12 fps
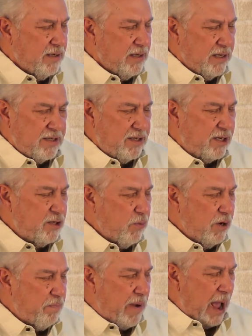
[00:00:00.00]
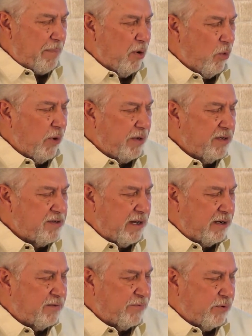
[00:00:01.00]
Is this what Papa witnessed on
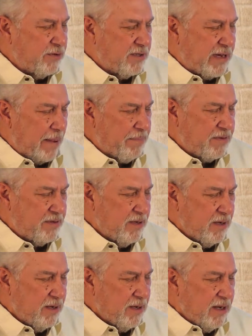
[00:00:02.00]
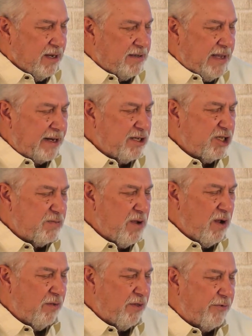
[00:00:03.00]
his first steps? Dennis
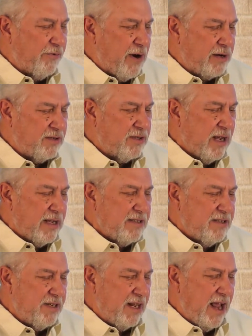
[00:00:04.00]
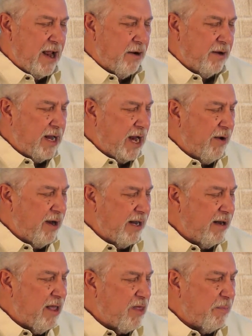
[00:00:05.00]
smelled the fresh sea air carried
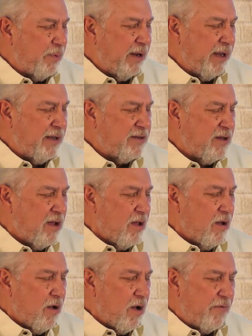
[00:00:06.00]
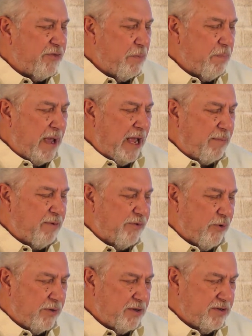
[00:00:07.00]
in on the breeze off the bay
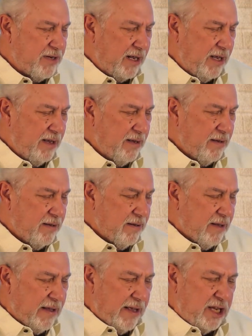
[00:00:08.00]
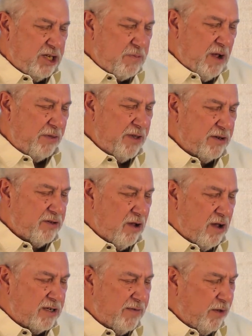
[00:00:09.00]
before the city. He smelled the
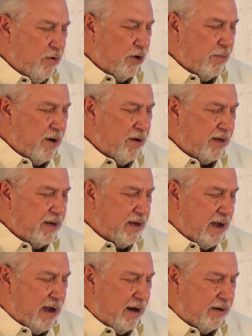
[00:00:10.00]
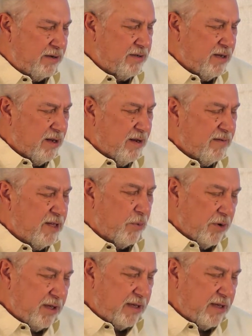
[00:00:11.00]
exhaust of the old American cars that were the